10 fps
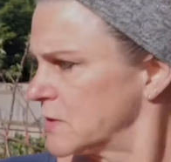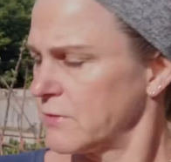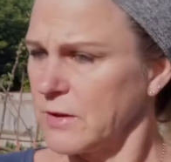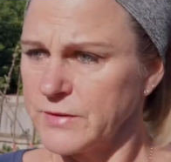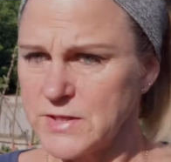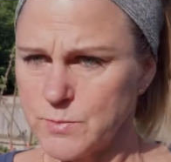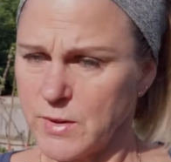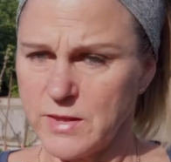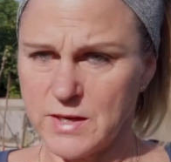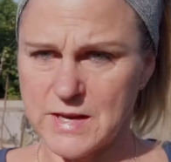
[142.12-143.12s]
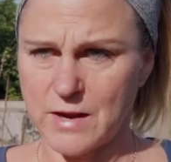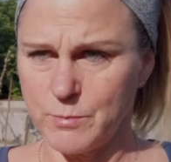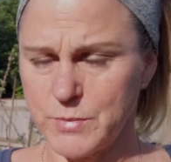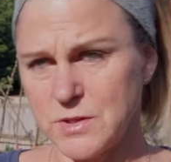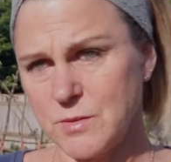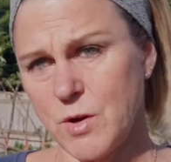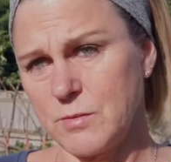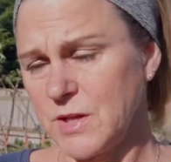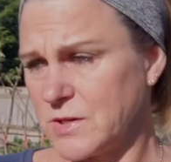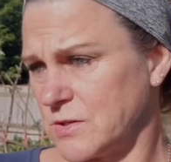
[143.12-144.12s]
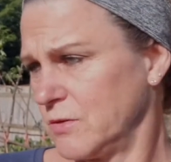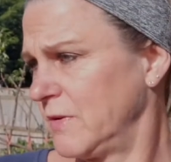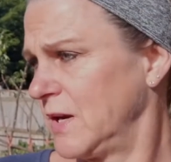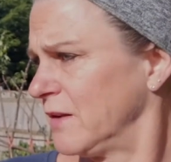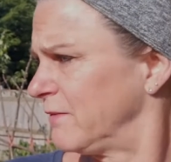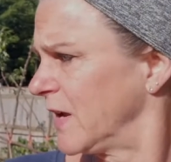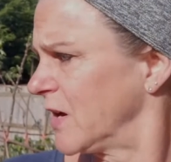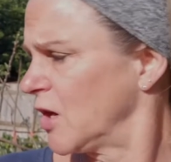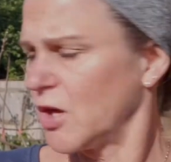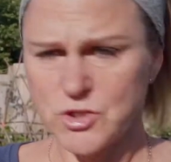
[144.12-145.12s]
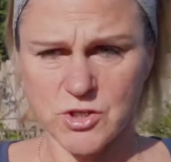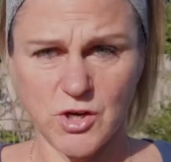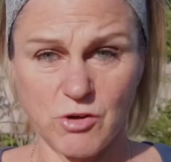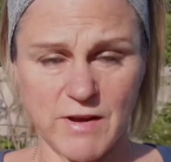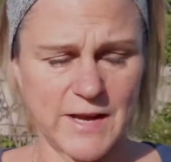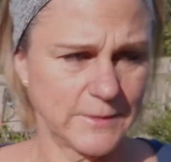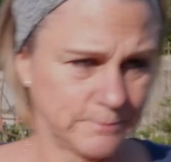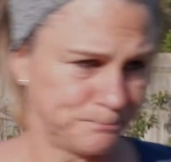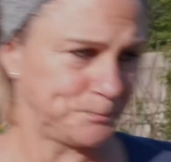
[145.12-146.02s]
so they'll need to be thinned out. But at the moment they just look really lovely and lush and green.